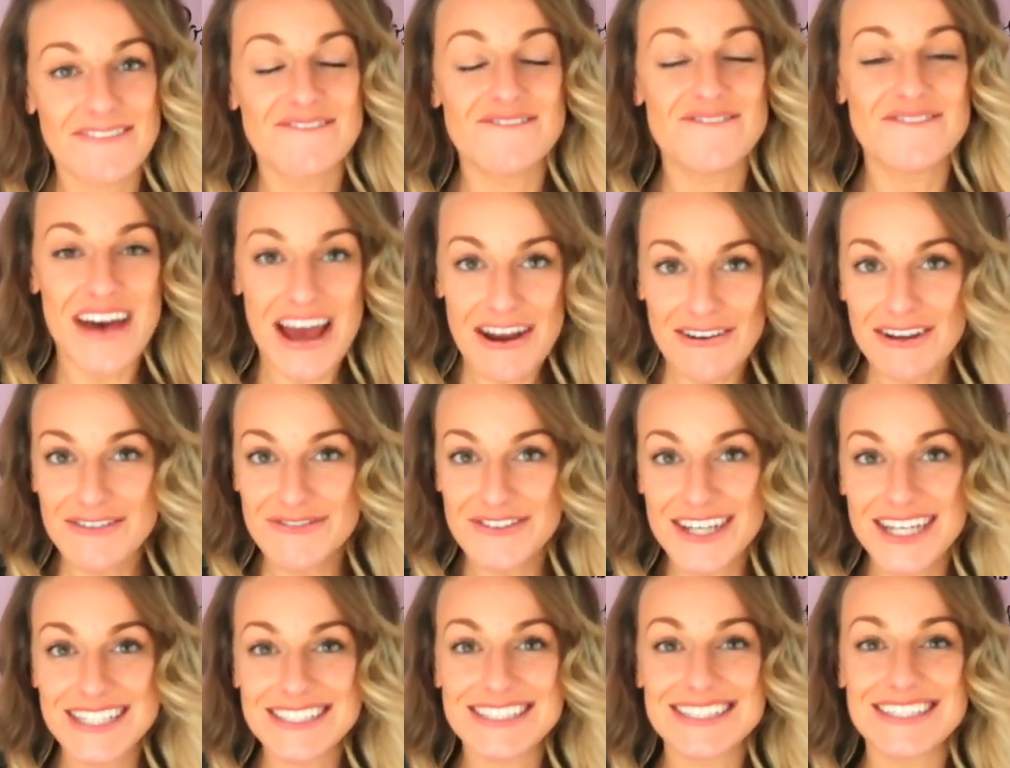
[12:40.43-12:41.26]
Very
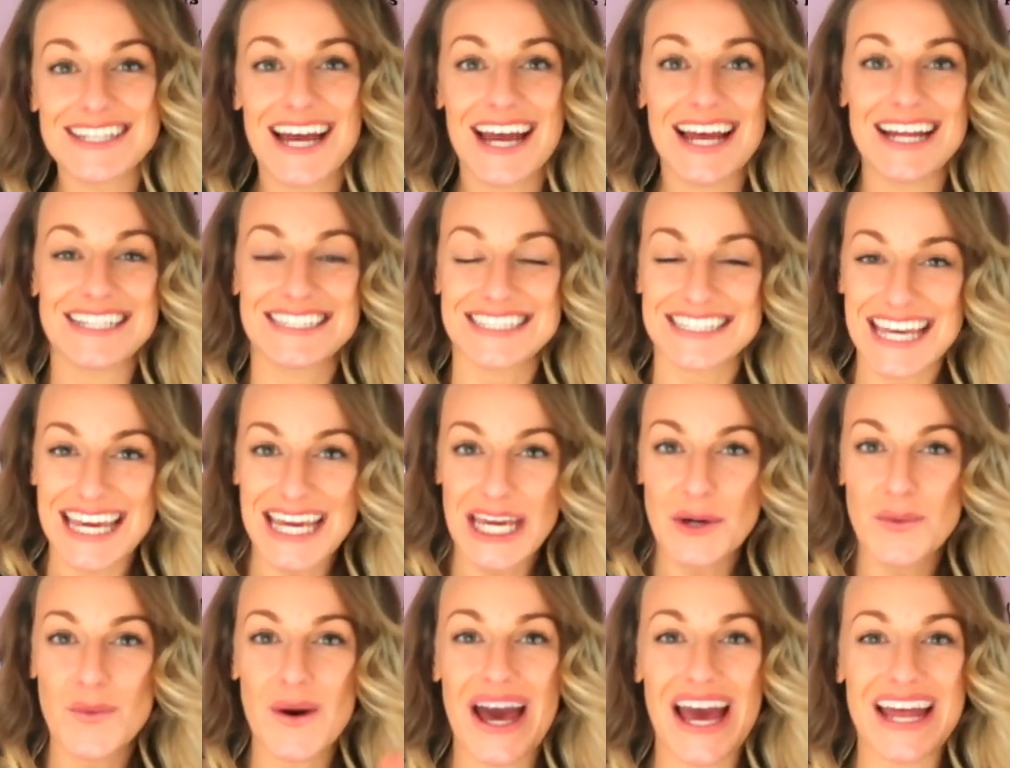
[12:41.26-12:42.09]
versatile,
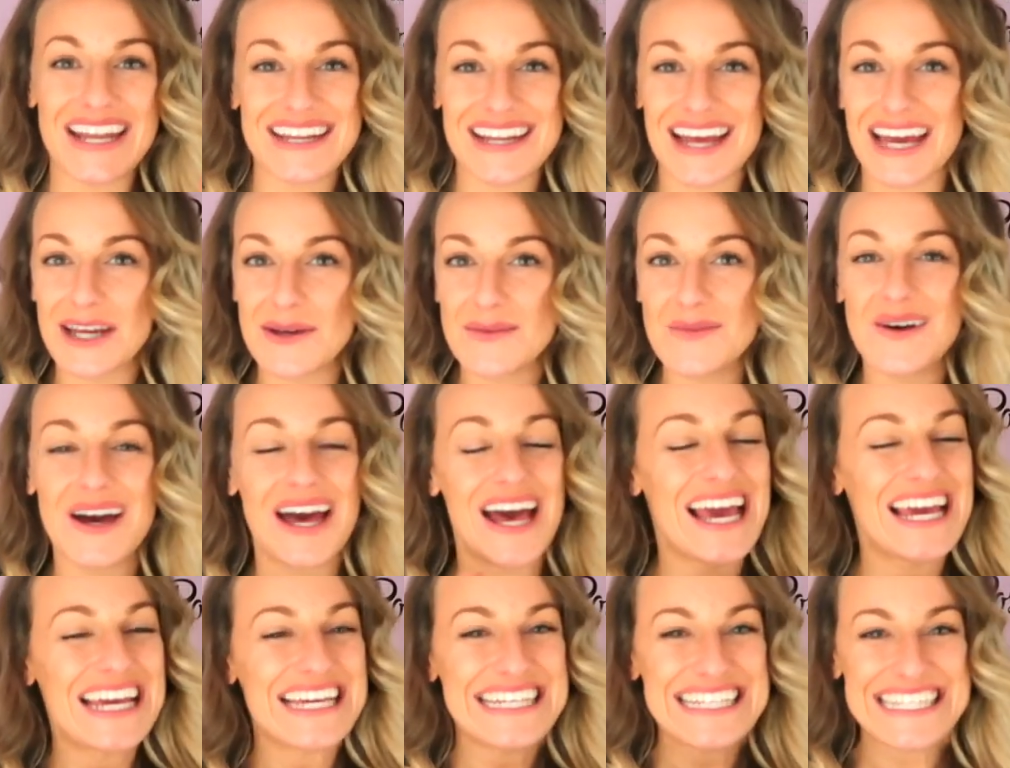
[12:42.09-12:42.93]
day wear, night
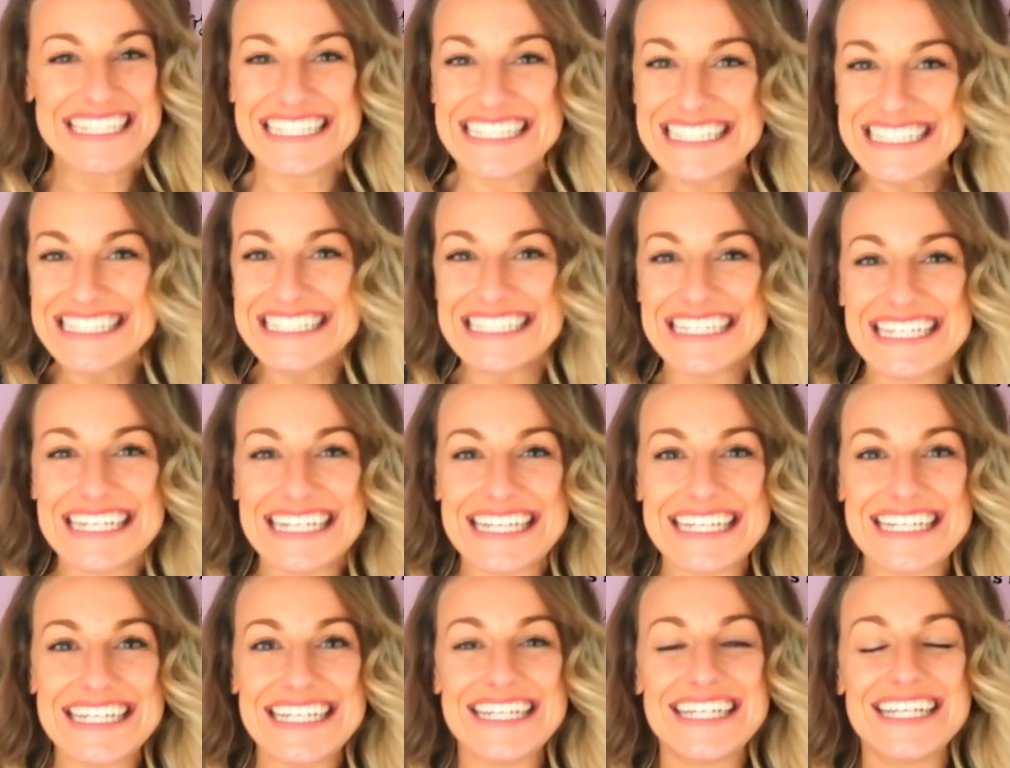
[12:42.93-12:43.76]
wear,
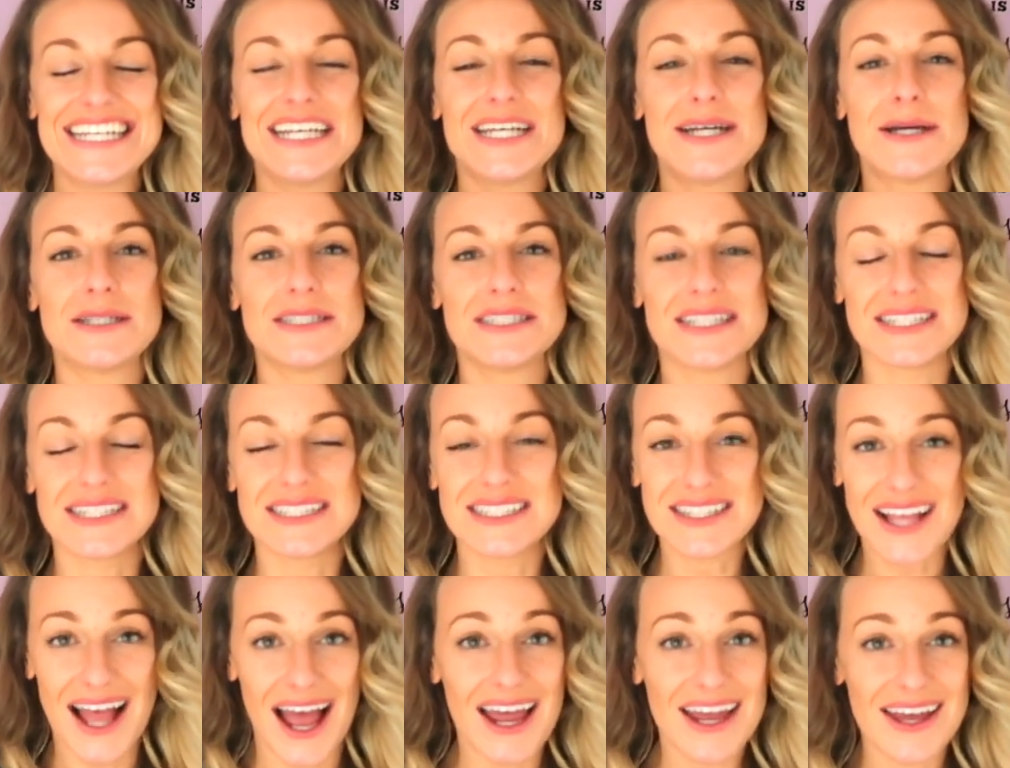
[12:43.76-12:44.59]
easy to
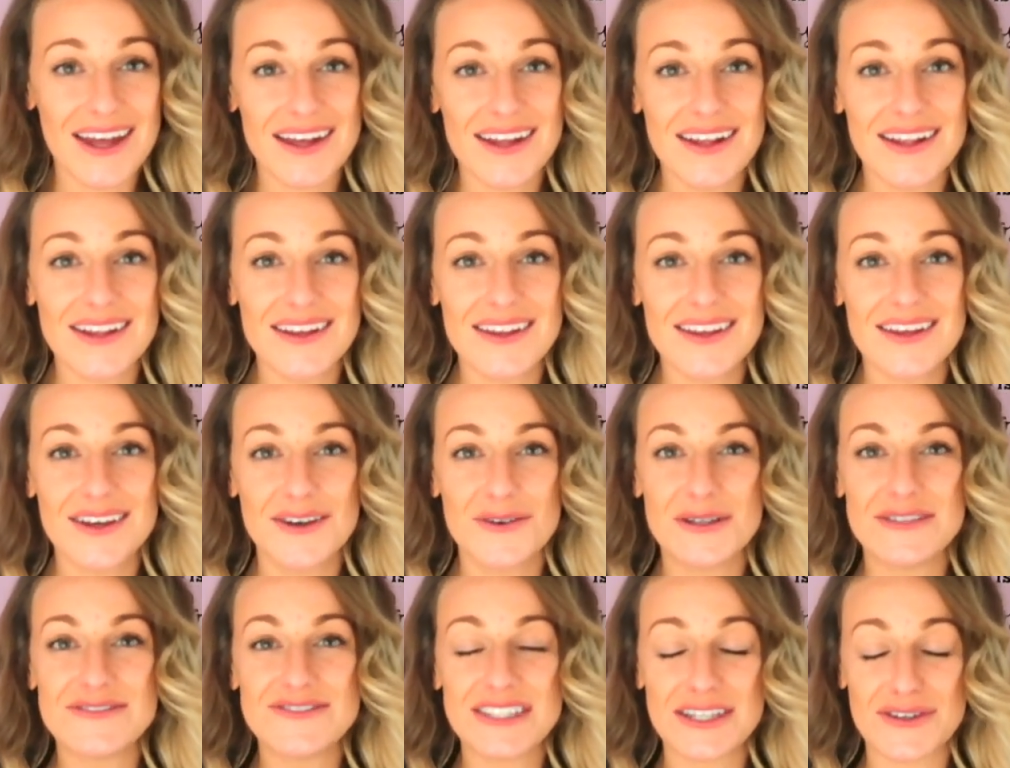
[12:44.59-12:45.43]
style
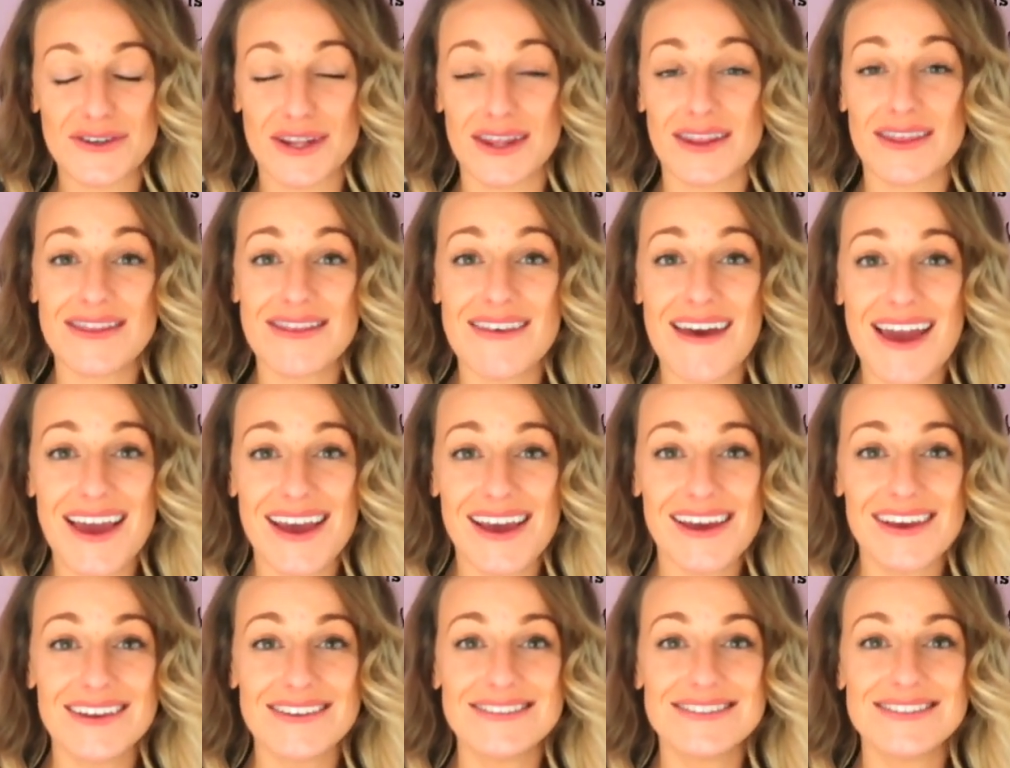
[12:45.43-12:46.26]
with different
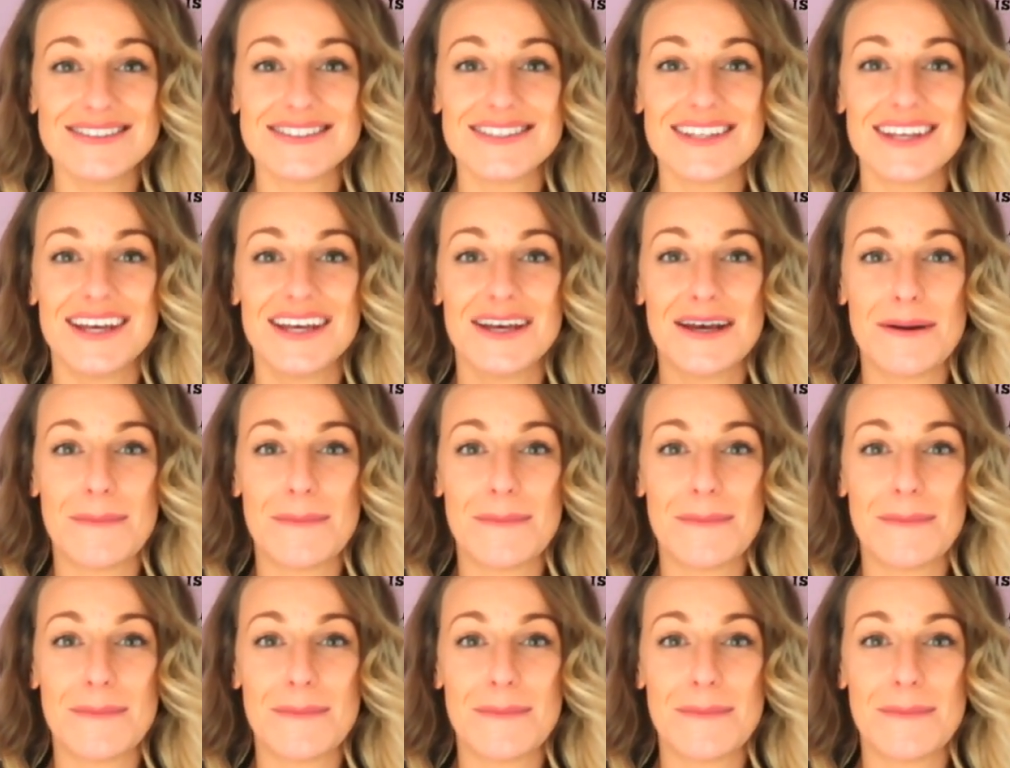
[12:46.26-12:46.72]
things,